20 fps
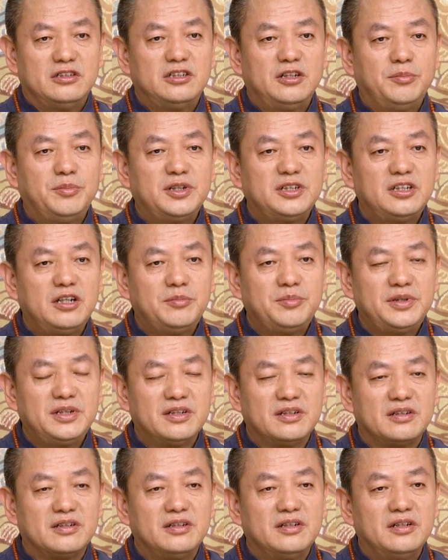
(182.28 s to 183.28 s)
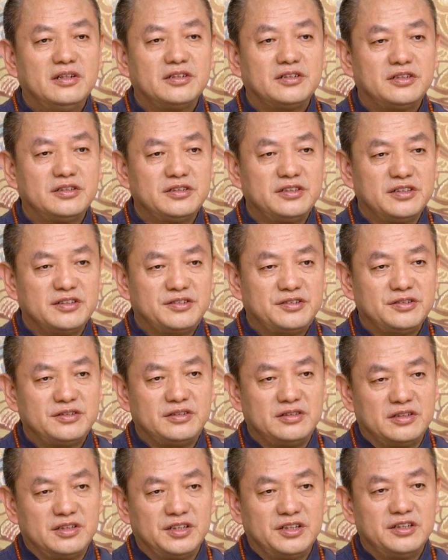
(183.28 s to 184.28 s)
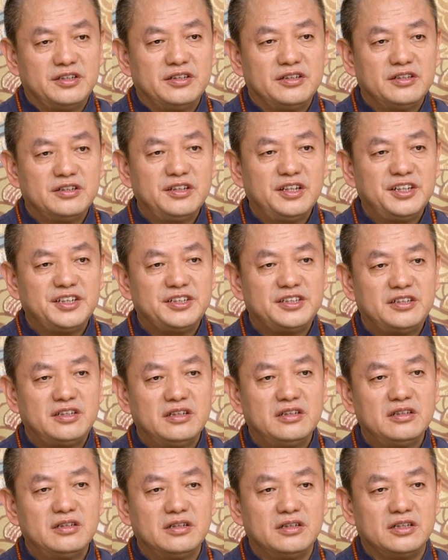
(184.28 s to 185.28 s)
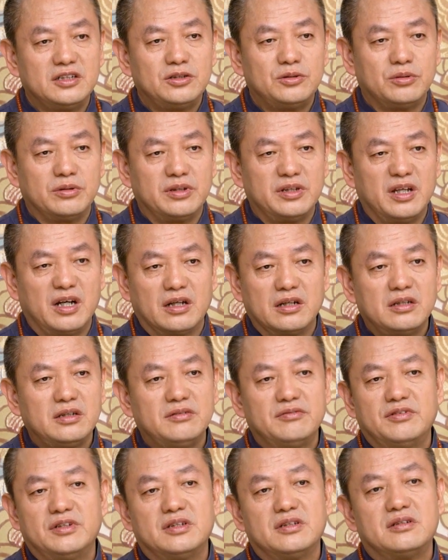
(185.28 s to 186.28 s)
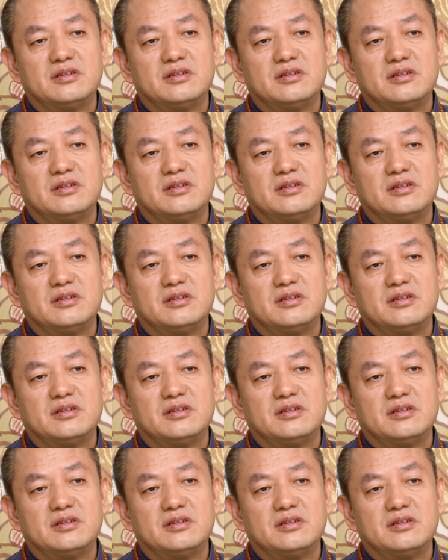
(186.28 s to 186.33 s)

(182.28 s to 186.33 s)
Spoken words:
Whether you give up or not, it's an issue of your inner strength.